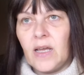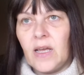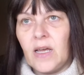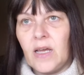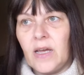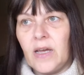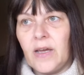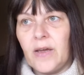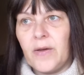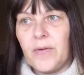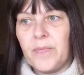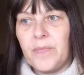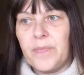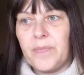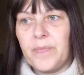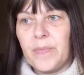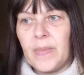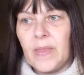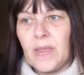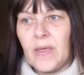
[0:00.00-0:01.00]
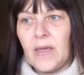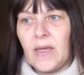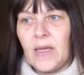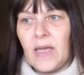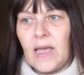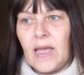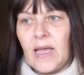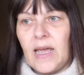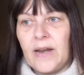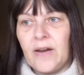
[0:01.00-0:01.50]
And
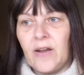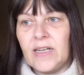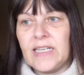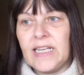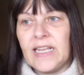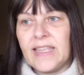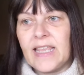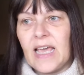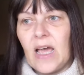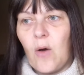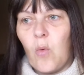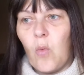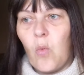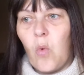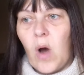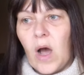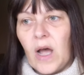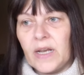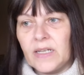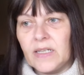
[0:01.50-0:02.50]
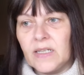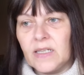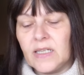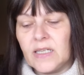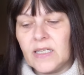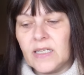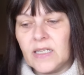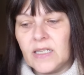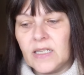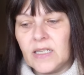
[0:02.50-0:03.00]
I did that
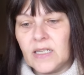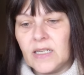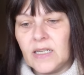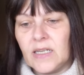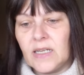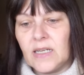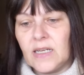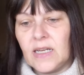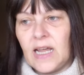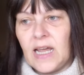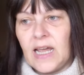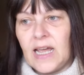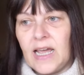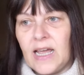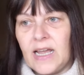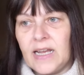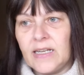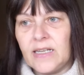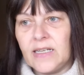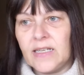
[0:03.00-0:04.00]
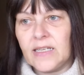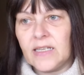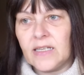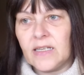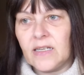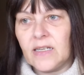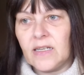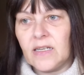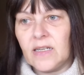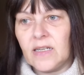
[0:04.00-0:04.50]
once and
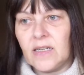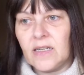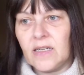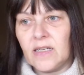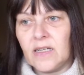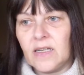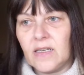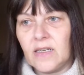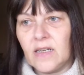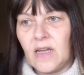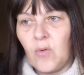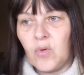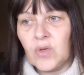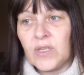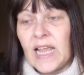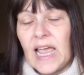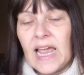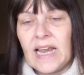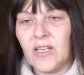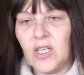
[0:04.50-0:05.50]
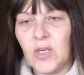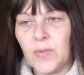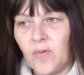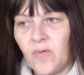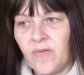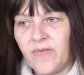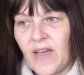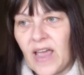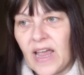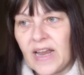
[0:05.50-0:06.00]
I wasn't
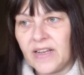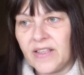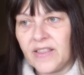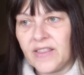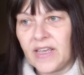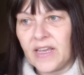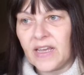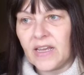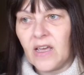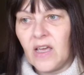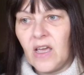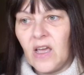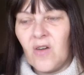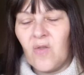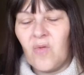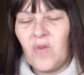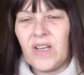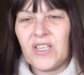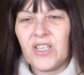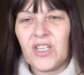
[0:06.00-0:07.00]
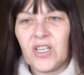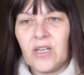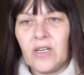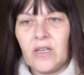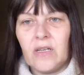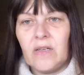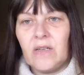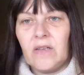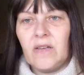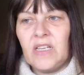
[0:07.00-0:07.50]
eligible for anything, which
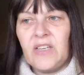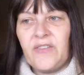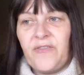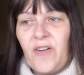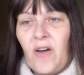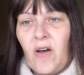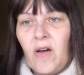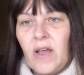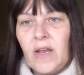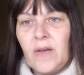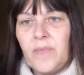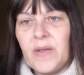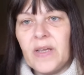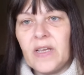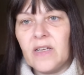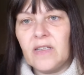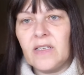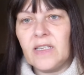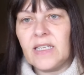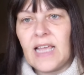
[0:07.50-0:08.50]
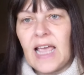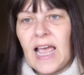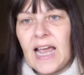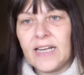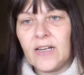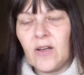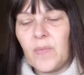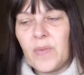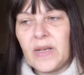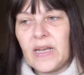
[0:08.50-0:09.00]
is fine, because
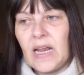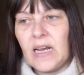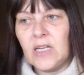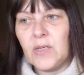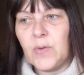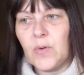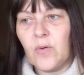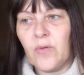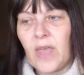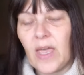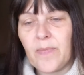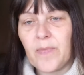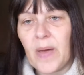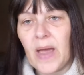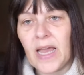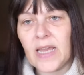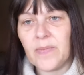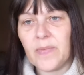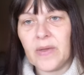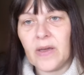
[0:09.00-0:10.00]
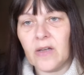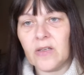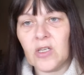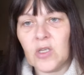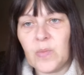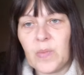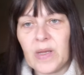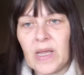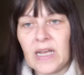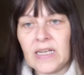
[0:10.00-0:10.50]
had I been eligible and they paid me, I'd
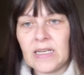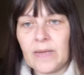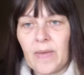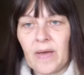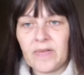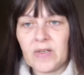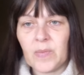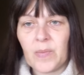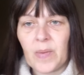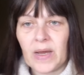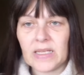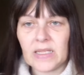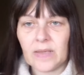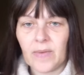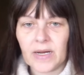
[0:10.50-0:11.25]
just end up having to pay the